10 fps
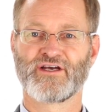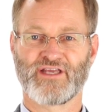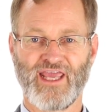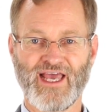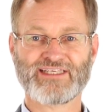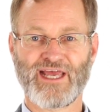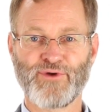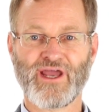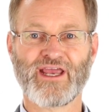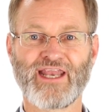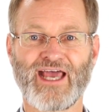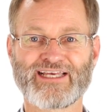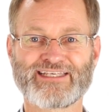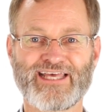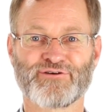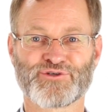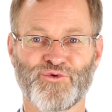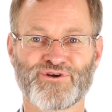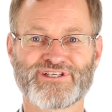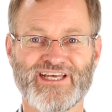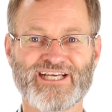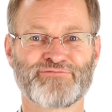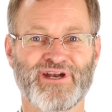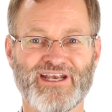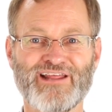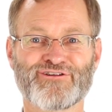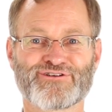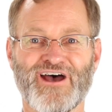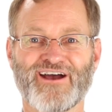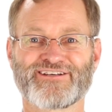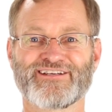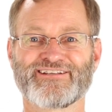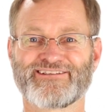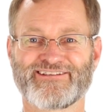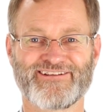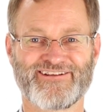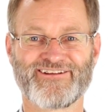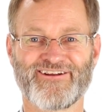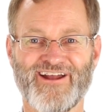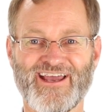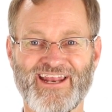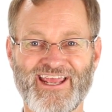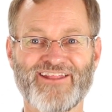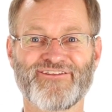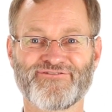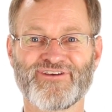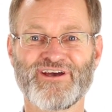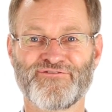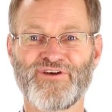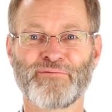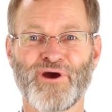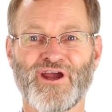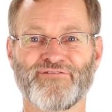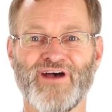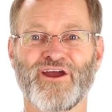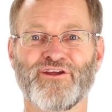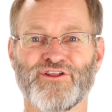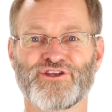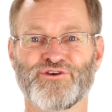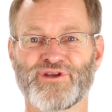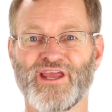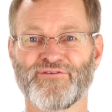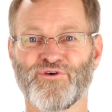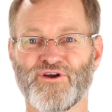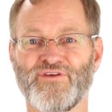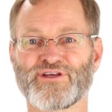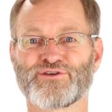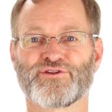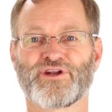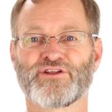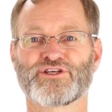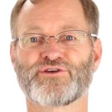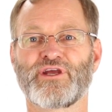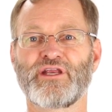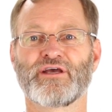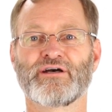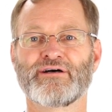Yes, I recognize I said it was worth $6,000, but a dealer's auction, they're not going to get the fair market value that you would get for it if you sold it on the street.